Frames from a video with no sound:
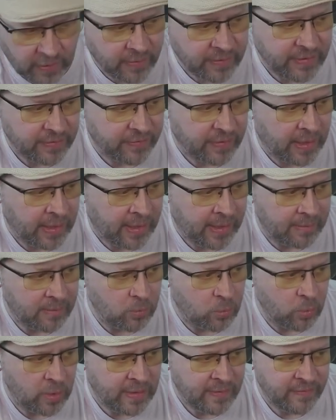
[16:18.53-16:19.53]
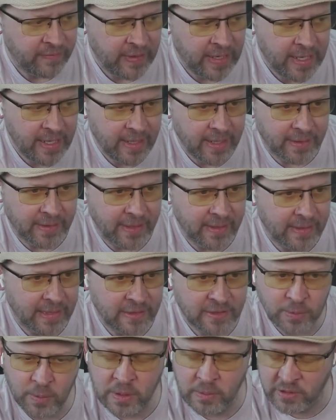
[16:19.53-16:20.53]
this on Wednesday. I think
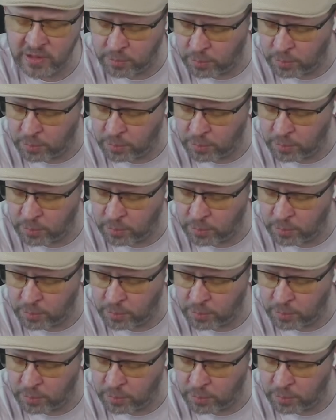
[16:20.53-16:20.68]
that's when it was